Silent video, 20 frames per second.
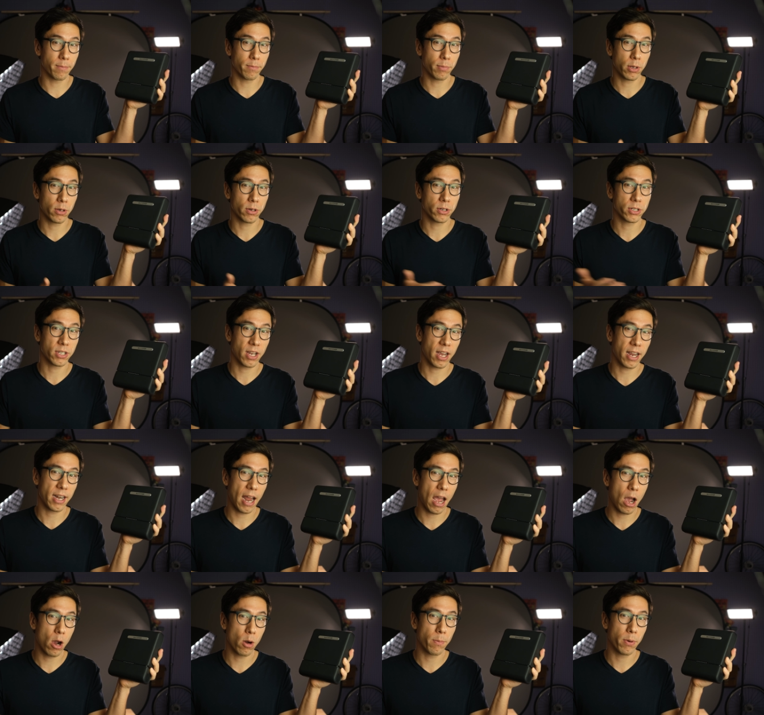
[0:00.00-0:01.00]
pure
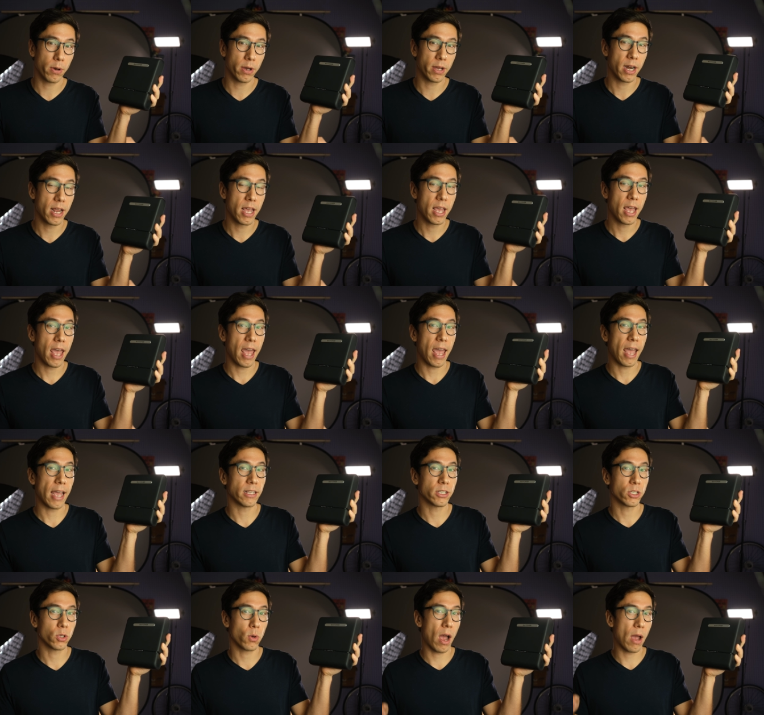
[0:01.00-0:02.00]
sine output.
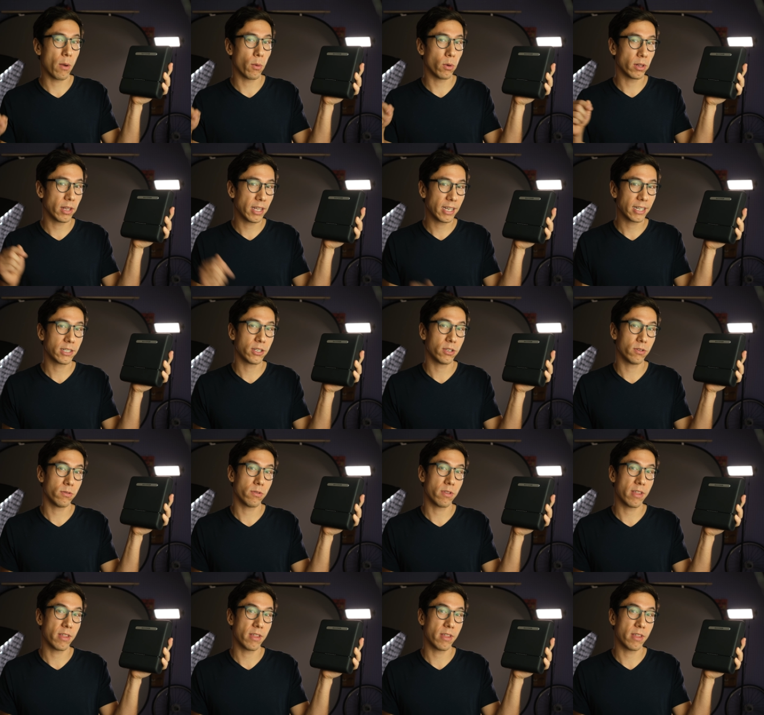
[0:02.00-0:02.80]
And so I will link to